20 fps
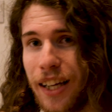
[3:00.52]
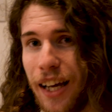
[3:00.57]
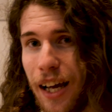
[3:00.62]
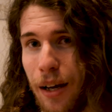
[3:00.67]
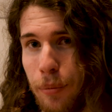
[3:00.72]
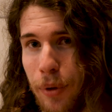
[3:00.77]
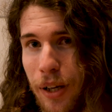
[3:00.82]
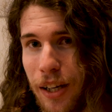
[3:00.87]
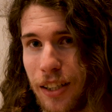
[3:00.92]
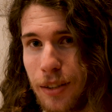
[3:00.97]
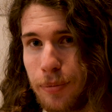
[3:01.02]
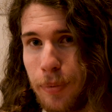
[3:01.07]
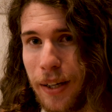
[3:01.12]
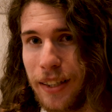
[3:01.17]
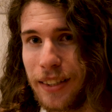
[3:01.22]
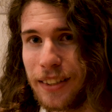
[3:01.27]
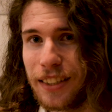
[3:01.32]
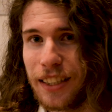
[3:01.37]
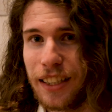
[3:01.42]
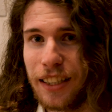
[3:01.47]
can be
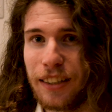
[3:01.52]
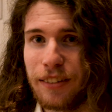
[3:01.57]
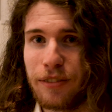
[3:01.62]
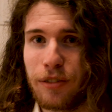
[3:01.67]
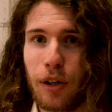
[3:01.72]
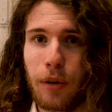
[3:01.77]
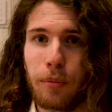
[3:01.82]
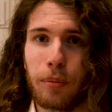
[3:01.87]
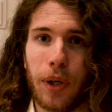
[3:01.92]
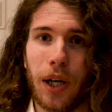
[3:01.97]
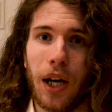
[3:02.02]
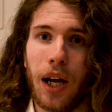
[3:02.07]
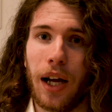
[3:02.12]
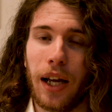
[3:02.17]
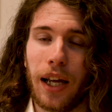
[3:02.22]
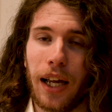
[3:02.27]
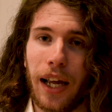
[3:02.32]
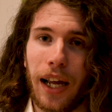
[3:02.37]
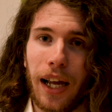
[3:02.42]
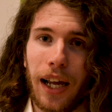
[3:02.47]
expensive,
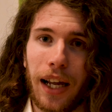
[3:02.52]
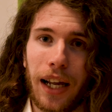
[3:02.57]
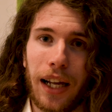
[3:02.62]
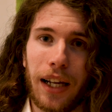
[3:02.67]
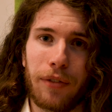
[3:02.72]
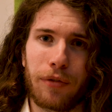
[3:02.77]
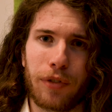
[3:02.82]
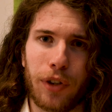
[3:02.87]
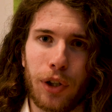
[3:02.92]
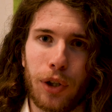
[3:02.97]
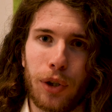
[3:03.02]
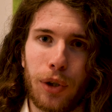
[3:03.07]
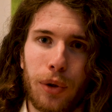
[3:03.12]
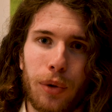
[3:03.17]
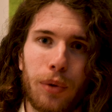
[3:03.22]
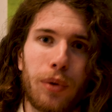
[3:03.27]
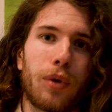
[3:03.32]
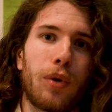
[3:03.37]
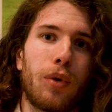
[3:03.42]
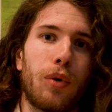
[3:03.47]
but if
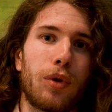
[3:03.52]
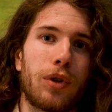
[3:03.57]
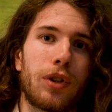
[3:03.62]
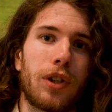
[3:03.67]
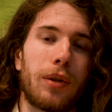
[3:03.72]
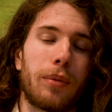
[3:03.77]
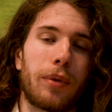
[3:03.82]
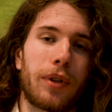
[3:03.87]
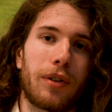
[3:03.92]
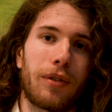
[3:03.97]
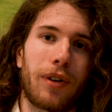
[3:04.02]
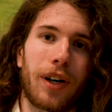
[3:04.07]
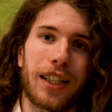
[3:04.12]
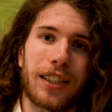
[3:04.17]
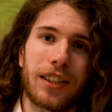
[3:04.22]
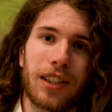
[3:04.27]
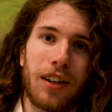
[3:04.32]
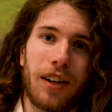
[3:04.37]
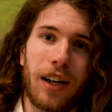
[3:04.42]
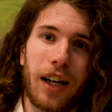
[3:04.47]
you order them at the
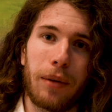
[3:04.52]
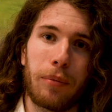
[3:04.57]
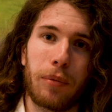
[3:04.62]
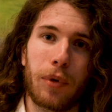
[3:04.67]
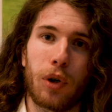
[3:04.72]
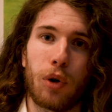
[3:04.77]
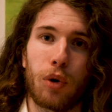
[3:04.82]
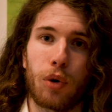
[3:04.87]
right time,